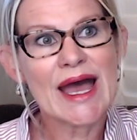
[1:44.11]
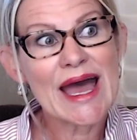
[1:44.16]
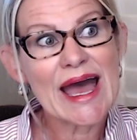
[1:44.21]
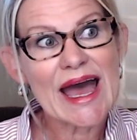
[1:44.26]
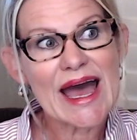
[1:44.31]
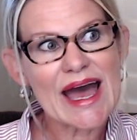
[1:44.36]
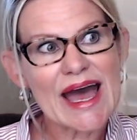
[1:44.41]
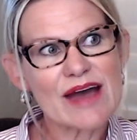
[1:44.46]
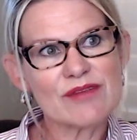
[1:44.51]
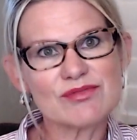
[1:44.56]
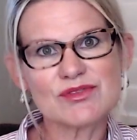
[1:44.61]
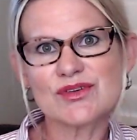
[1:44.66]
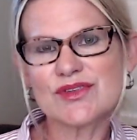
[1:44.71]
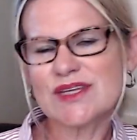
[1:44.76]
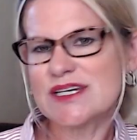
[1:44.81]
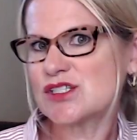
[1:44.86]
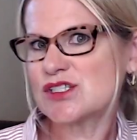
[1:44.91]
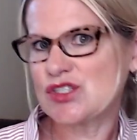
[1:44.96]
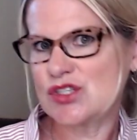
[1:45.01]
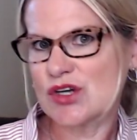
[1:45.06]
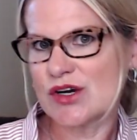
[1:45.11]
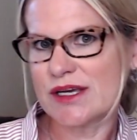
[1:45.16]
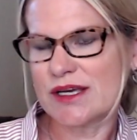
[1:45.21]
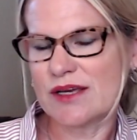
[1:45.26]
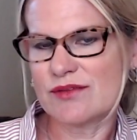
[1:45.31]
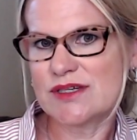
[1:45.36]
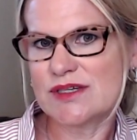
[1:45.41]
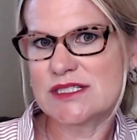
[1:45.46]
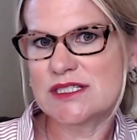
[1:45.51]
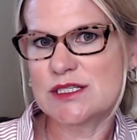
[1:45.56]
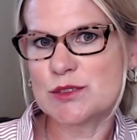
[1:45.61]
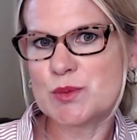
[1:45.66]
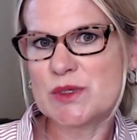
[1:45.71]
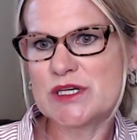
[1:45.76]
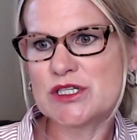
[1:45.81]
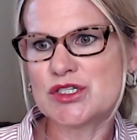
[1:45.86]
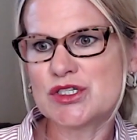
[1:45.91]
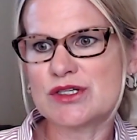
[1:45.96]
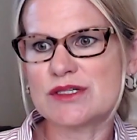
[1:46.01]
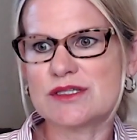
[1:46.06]
after they start giving
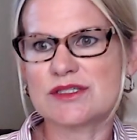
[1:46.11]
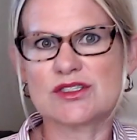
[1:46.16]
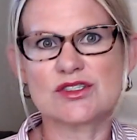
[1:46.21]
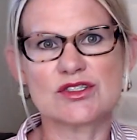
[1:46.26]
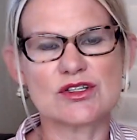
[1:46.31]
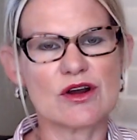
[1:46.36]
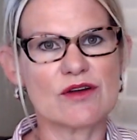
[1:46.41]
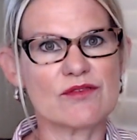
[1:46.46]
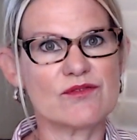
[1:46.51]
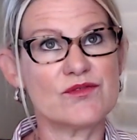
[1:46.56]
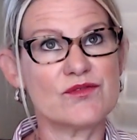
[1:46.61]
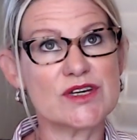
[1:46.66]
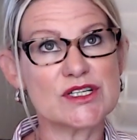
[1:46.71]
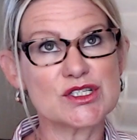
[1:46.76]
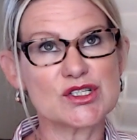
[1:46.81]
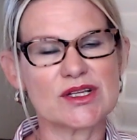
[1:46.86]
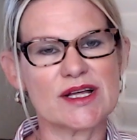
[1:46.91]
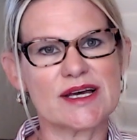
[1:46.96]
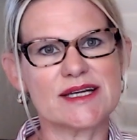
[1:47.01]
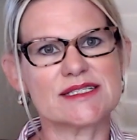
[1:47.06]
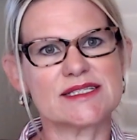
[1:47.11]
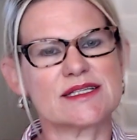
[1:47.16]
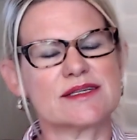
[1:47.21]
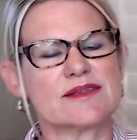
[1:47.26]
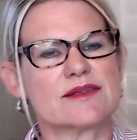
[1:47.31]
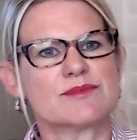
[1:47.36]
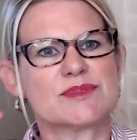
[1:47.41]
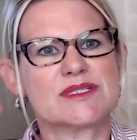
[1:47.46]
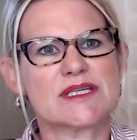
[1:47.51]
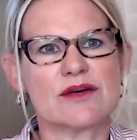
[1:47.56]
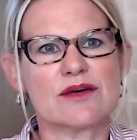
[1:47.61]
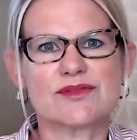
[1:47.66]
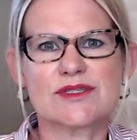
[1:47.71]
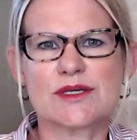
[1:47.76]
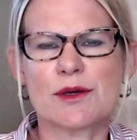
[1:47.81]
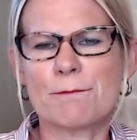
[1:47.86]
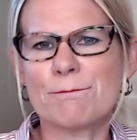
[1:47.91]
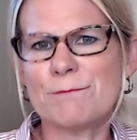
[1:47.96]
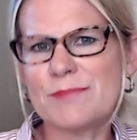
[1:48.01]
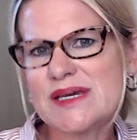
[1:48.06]
speeches, start visualizing themselves
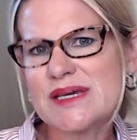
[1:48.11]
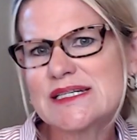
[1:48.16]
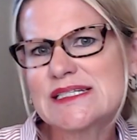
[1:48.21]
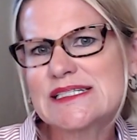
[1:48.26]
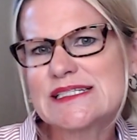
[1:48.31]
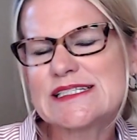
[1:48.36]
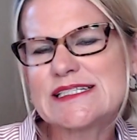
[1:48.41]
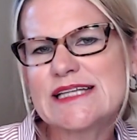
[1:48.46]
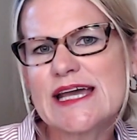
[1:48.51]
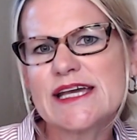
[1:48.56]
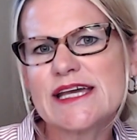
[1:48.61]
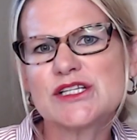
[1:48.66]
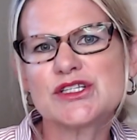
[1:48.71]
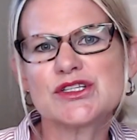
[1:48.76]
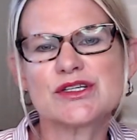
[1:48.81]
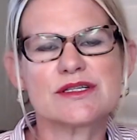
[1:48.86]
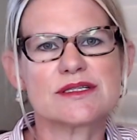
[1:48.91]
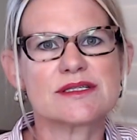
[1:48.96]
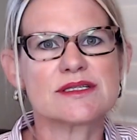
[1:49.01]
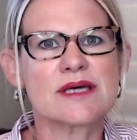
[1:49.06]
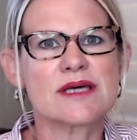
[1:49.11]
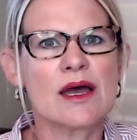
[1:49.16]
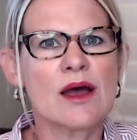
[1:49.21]
on big stages,